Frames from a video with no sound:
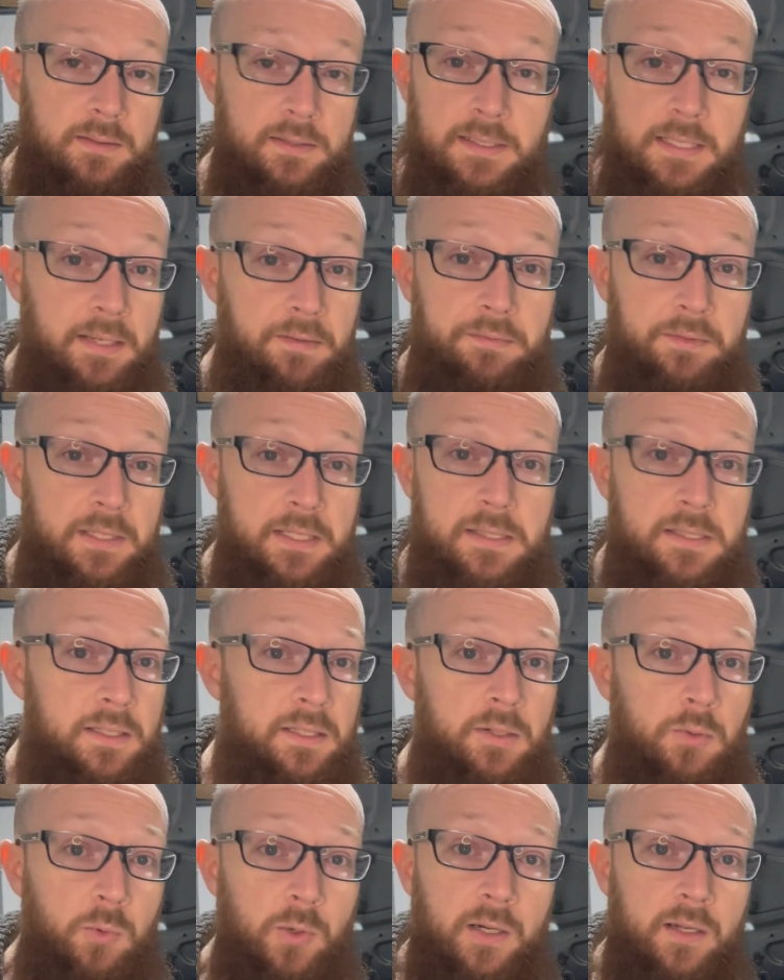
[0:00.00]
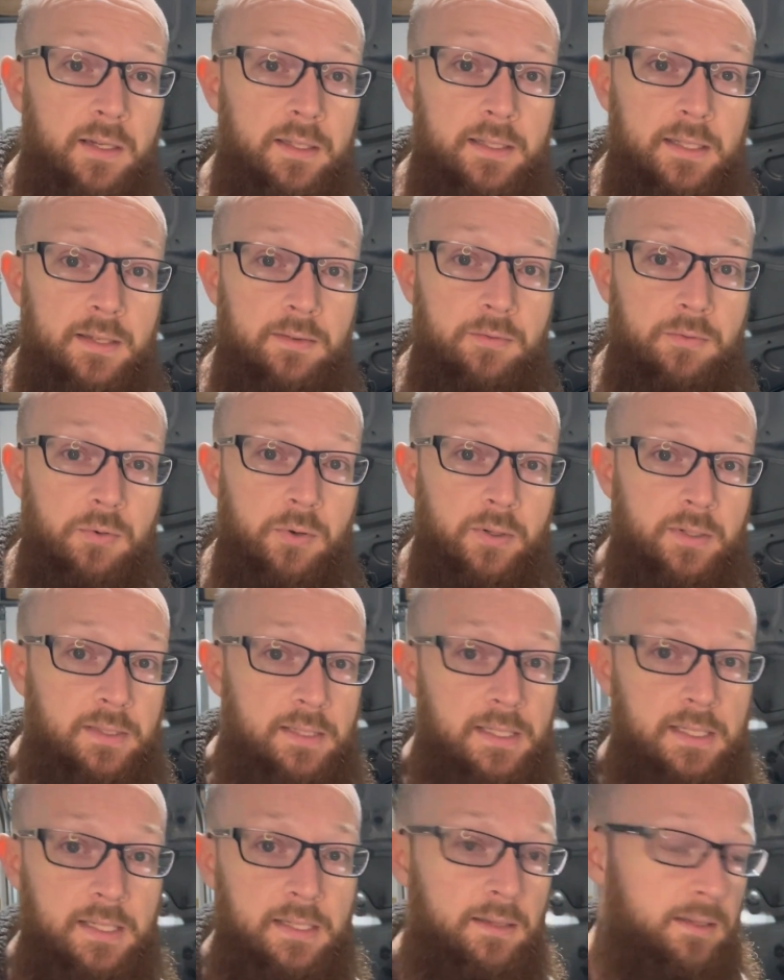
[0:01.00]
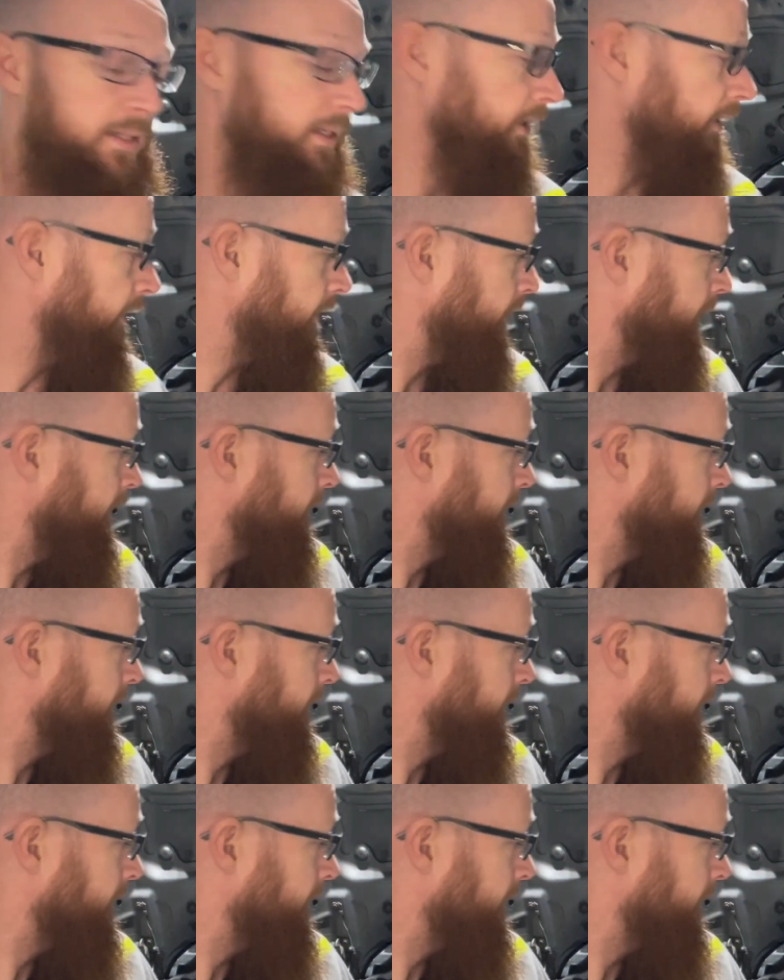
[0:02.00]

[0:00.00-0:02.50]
Definitely isn't going to work on the N14. The